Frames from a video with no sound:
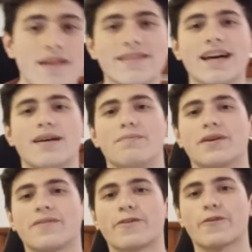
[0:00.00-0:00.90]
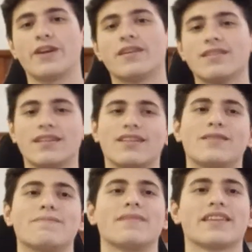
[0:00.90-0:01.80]
Nah, but for real,
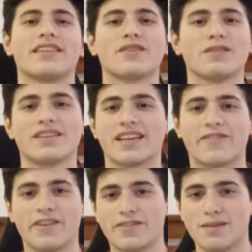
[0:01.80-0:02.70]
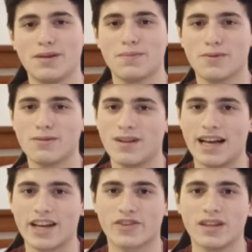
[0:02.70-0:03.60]
I think only like 15 people
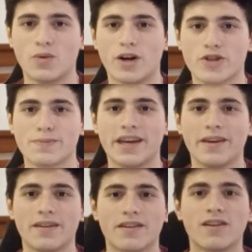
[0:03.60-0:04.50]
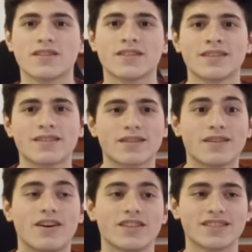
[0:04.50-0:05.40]
actually watch my content
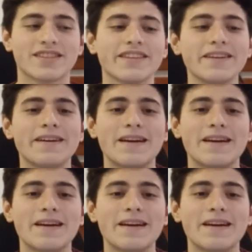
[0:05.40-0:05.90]
constantly.